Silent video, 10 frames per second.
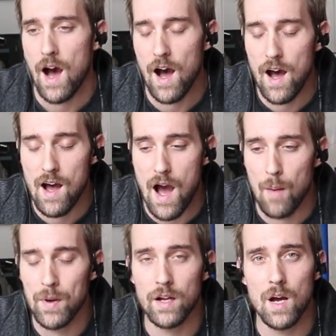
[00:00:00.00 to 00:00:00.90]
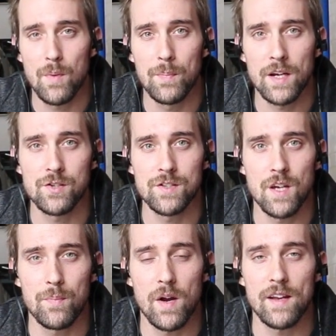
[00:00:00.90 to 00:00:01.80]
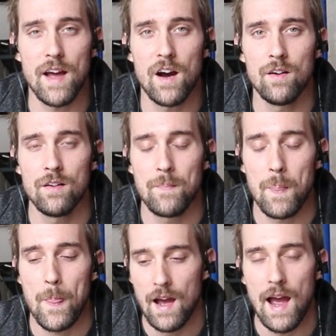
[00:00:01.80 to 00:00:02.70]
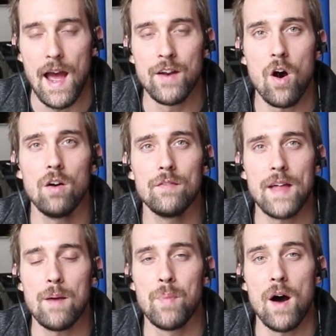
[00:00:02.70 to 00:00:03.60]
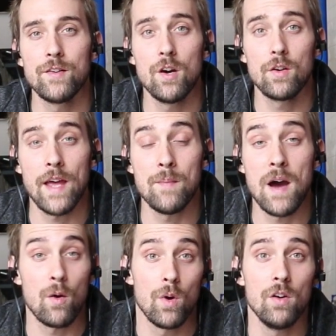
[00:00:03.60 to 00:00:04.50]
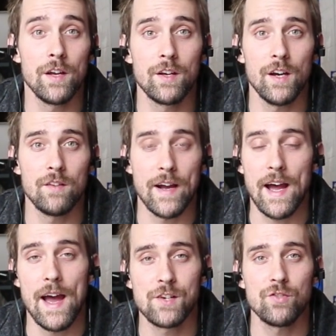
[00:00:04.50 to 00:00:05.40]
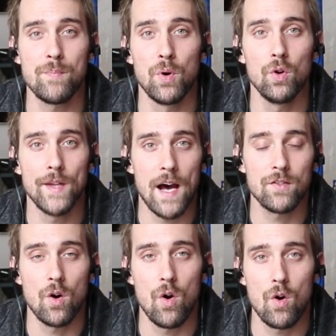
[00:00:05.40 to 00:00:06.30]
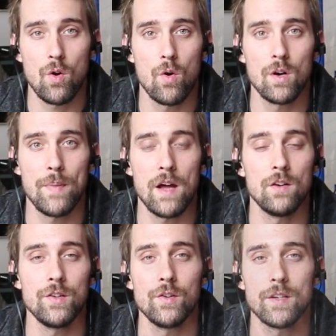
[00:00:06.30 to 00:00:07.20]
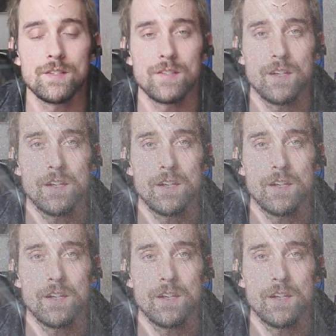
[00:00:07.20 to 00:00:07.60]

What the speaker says: I'll put a couple pictures up right now. And all of that Bondo came out really good. Like, I actually pulled out the whole quarter panel you can see